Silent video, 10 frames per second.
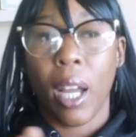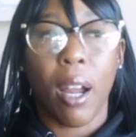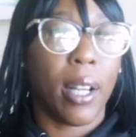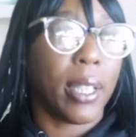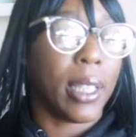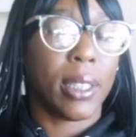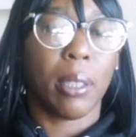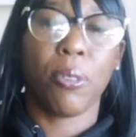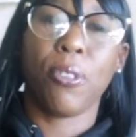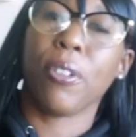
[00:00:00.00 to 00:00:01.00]
Alright, that's
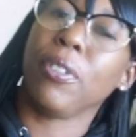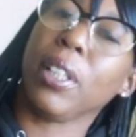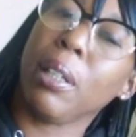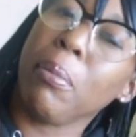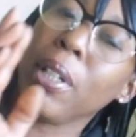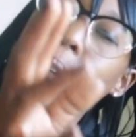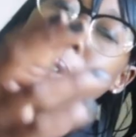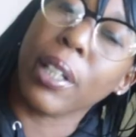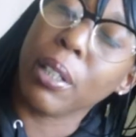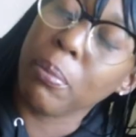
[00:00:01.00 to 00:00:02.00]
the number fourth thing. Let me
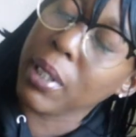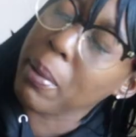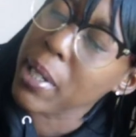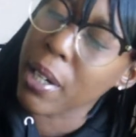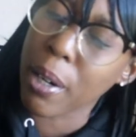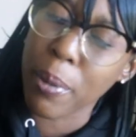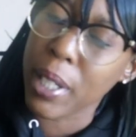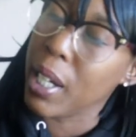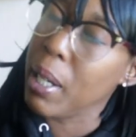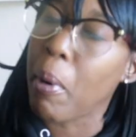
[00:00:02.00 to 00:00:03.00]
hurry up.
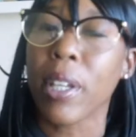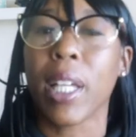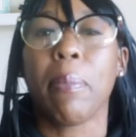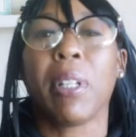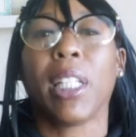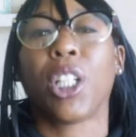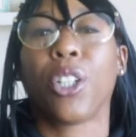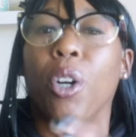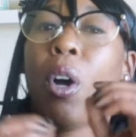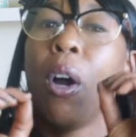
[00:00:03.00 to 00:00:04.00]
Oh yeah, let me let
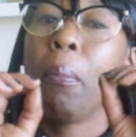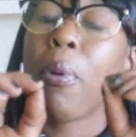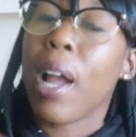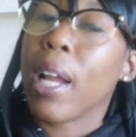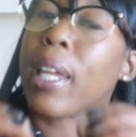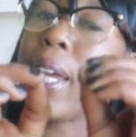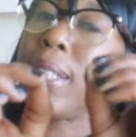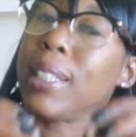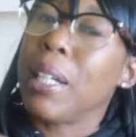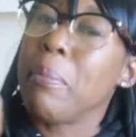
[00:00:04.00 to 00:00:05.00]
y'all know.
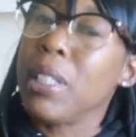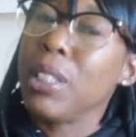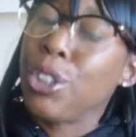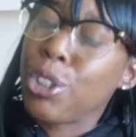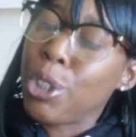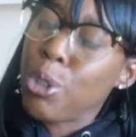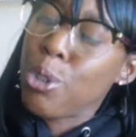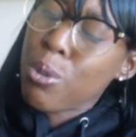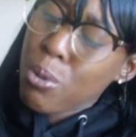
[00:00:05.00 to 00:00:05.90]
Podcast coming soon.